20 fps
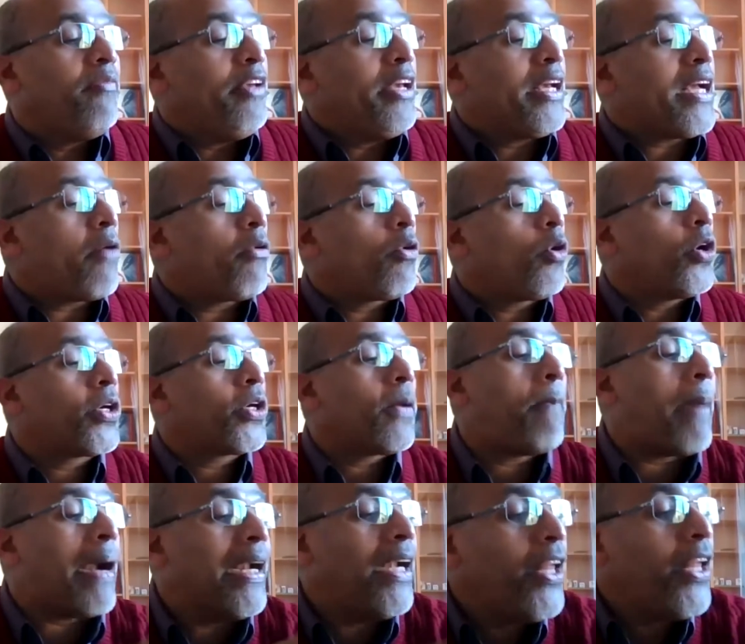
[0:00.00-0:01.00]
We have got
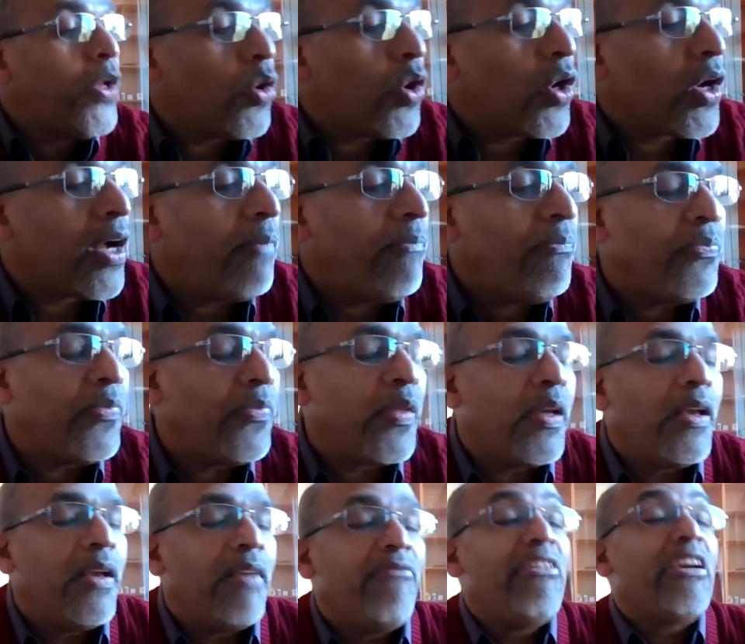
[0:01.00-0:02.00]
the Palli Yogam.
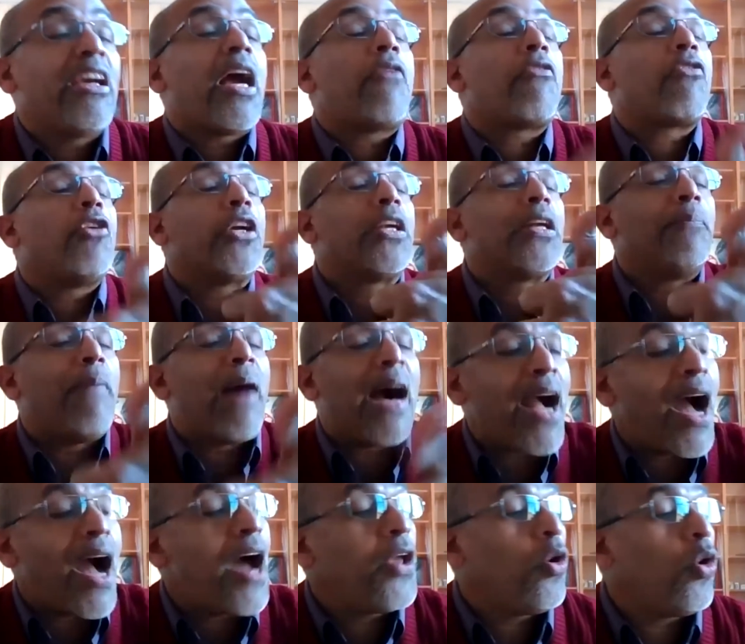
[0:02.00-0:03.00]
We have got the
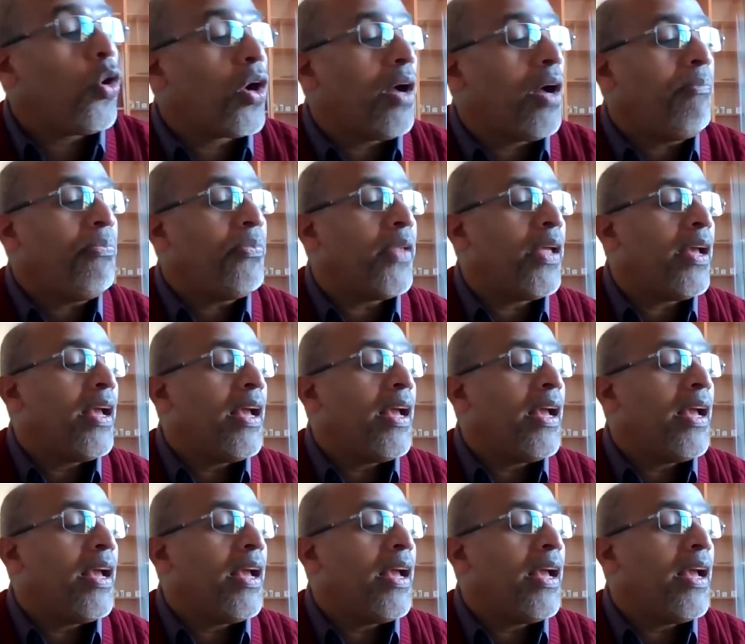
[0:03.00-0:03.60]
Mahayogam.